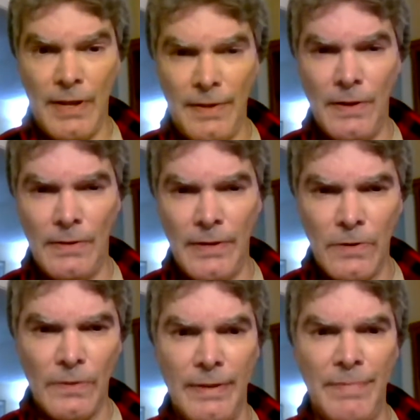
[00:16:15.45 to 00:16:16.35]
and then
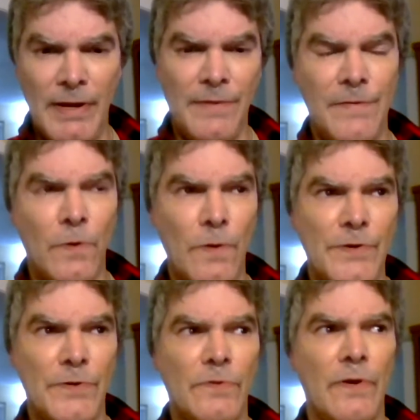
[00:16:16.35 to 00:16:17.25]
literally because of the
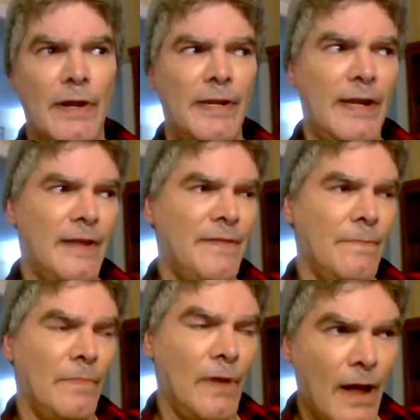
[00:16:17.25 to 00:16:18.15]
torture, trying to get
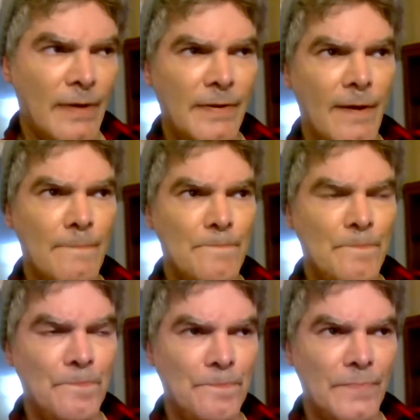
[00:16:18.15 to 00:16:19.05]
them locked up
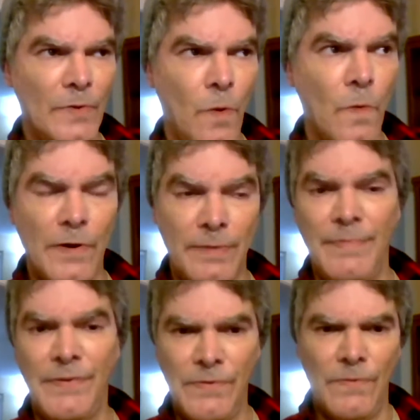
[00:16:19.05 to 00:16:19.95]
or to
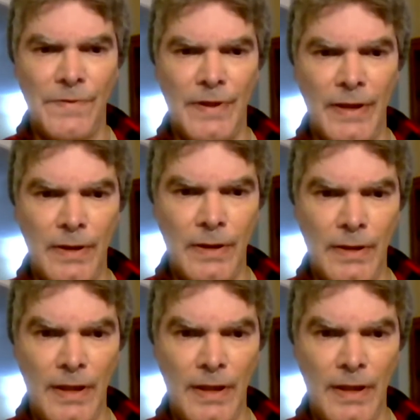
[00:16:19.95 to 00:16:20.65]
commit suicide.